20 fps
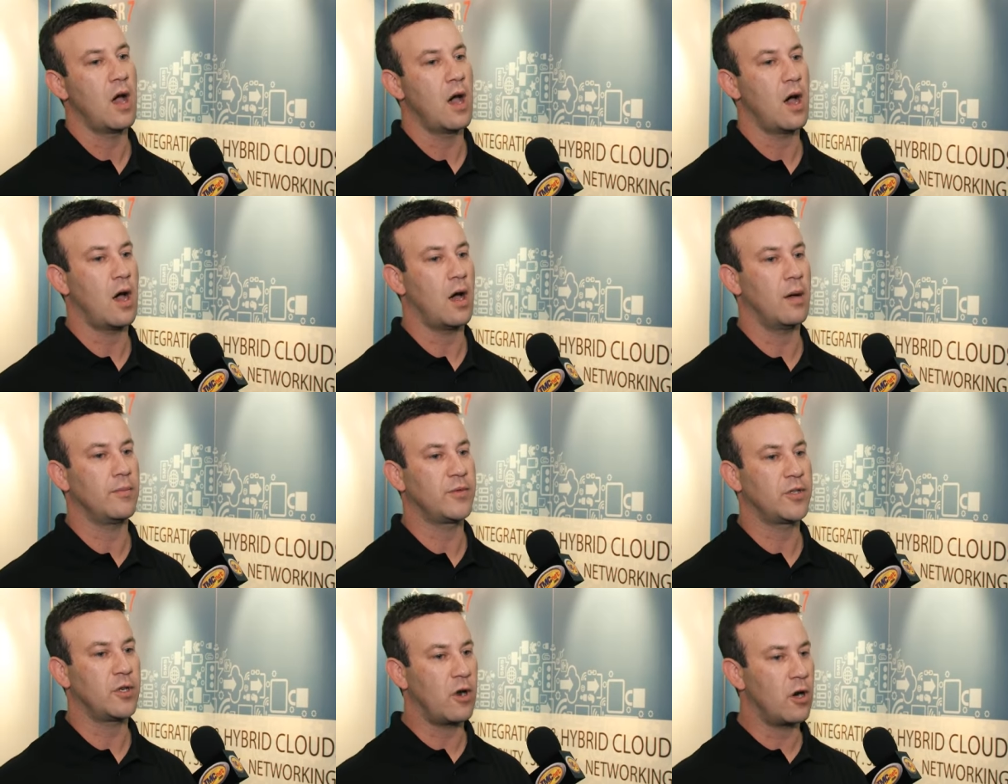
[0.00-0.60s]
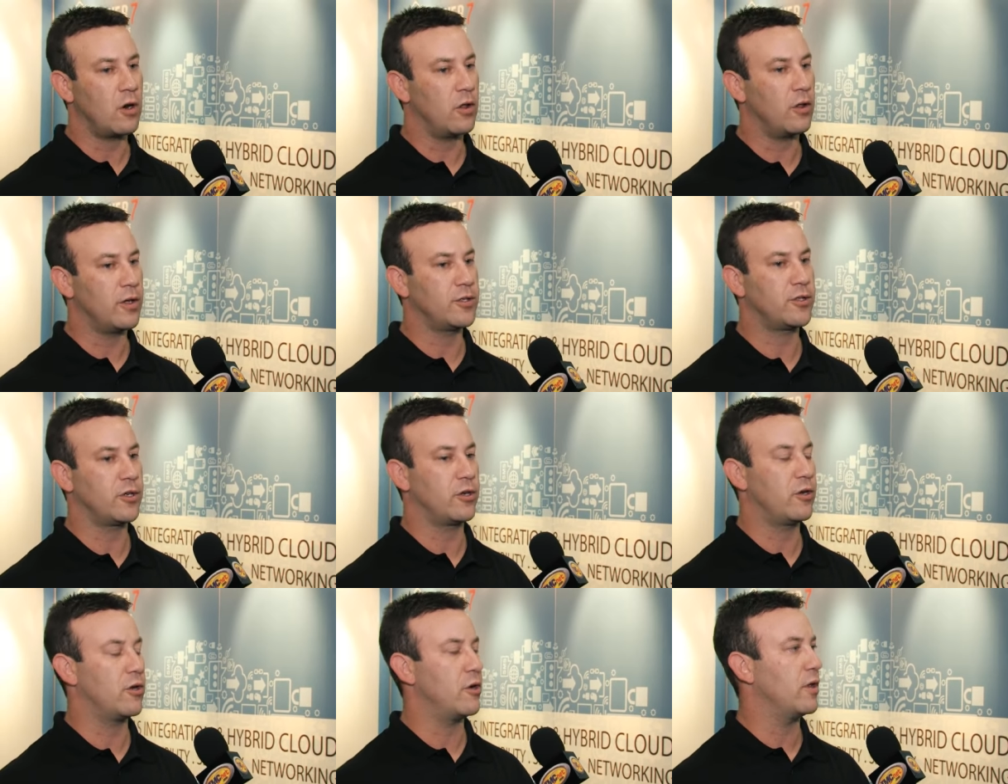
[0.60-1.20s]
um, to not only
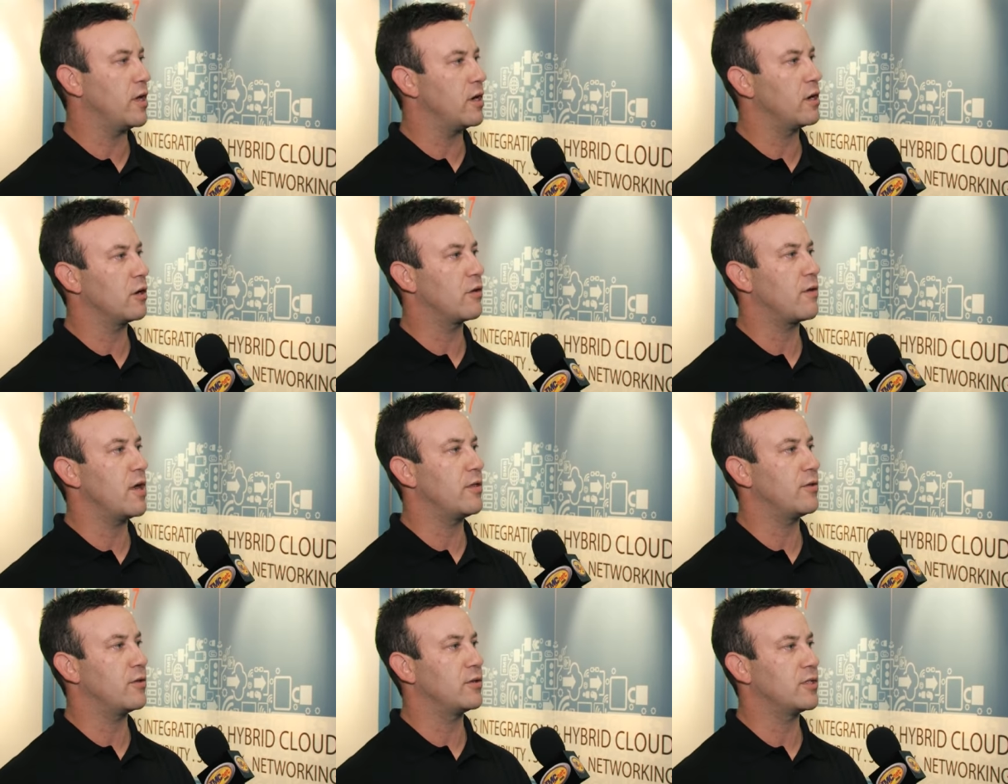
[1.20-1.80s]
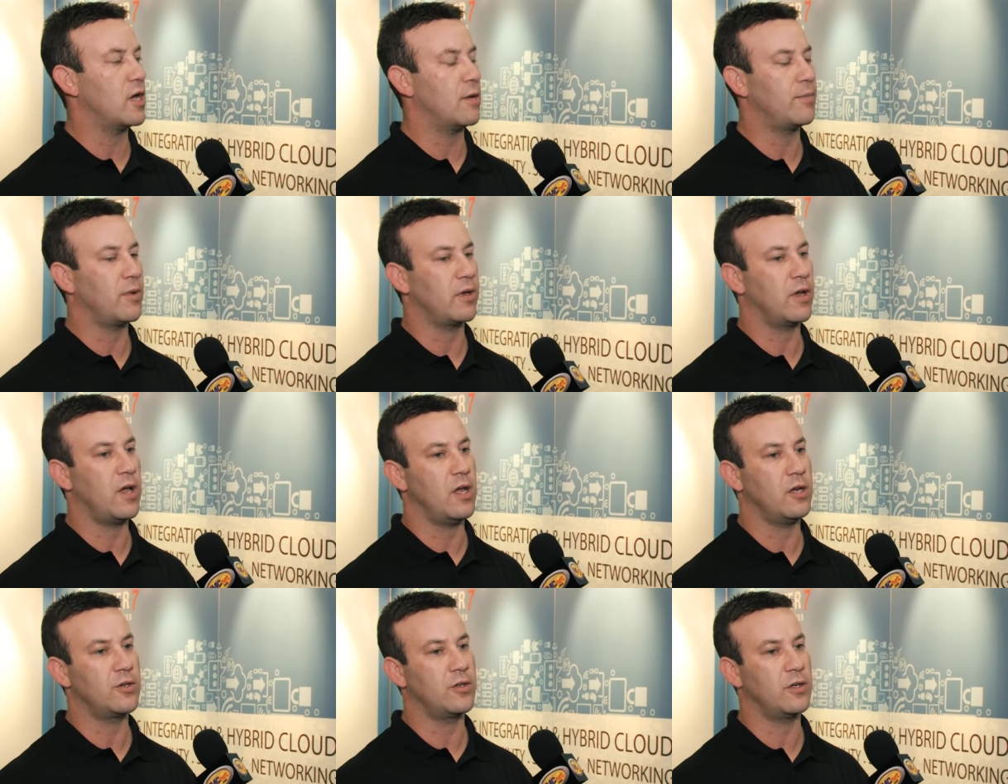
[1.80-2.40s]
securely integrate those
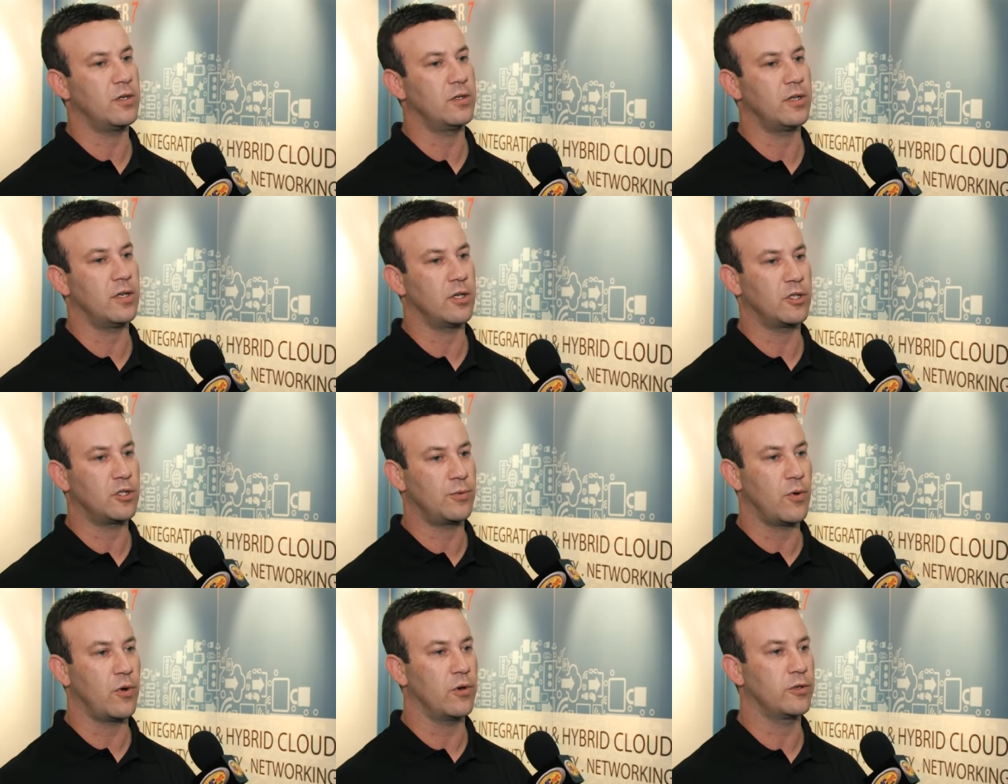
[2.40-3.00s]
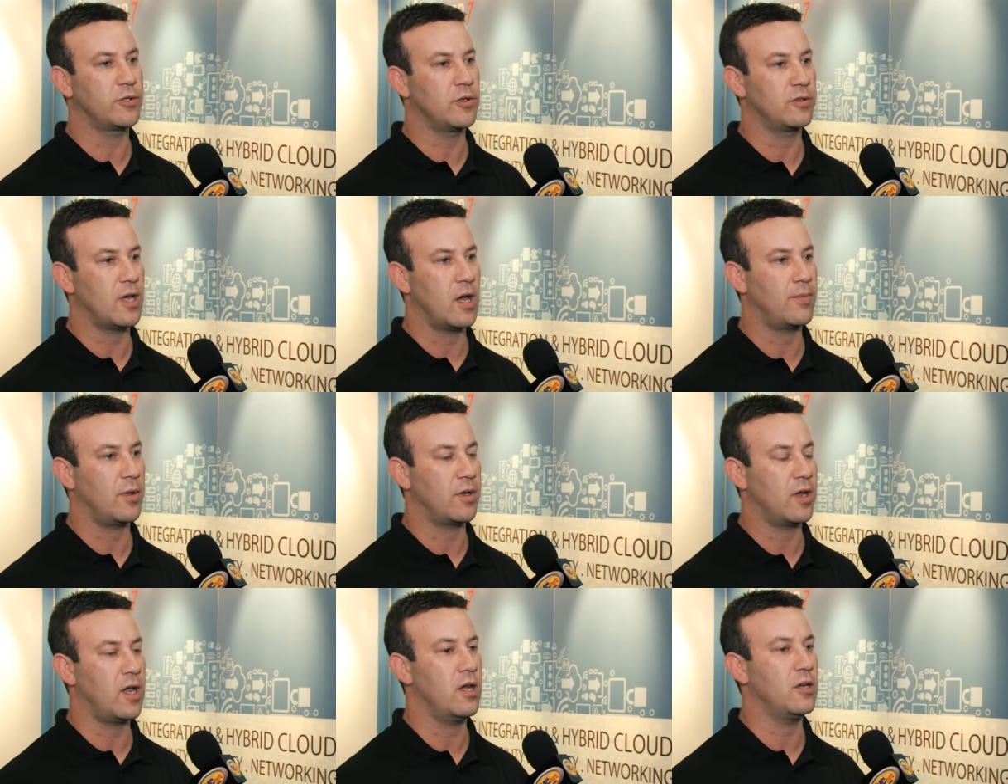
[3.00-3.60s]
applications and expose those
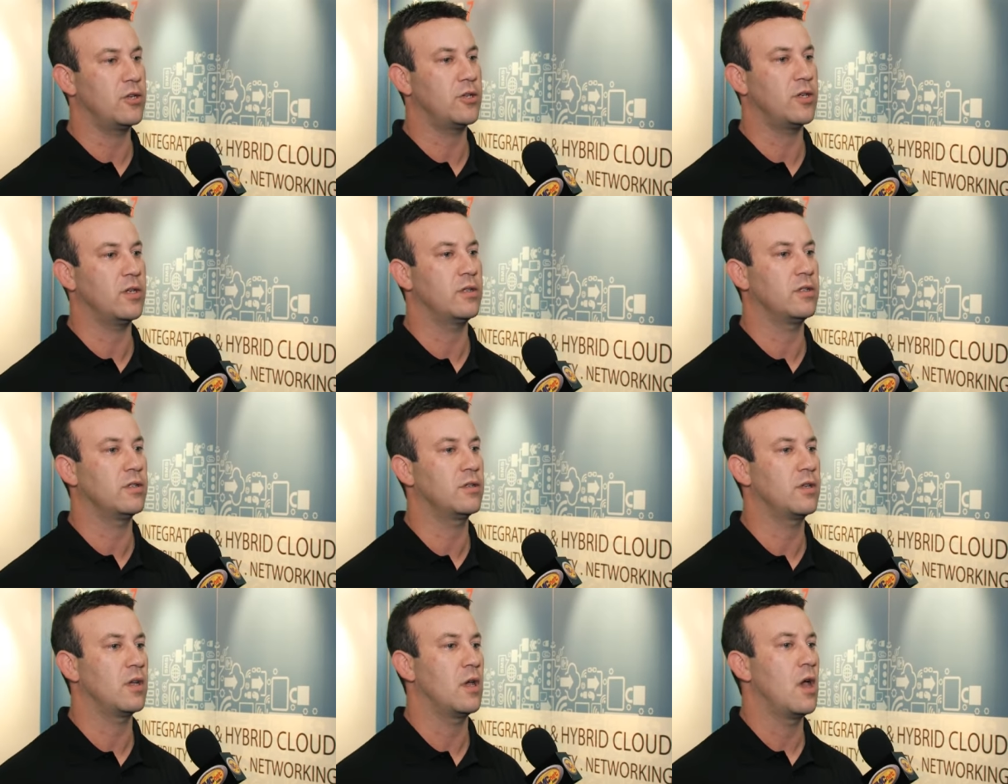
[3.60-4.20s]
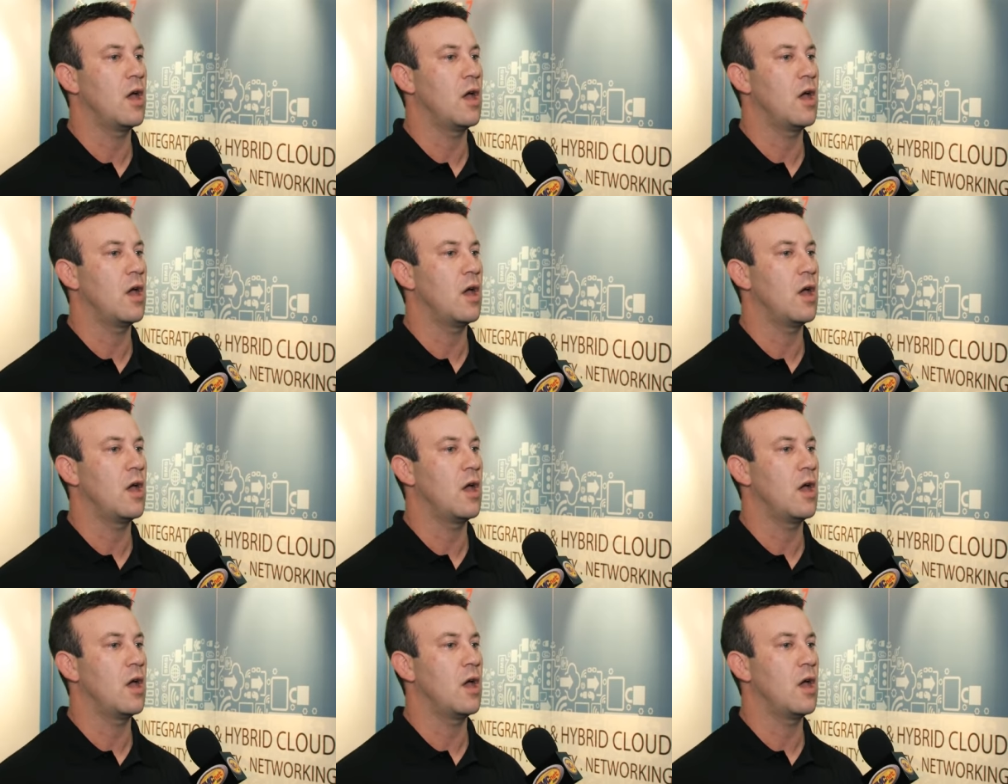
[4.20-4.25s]
applications,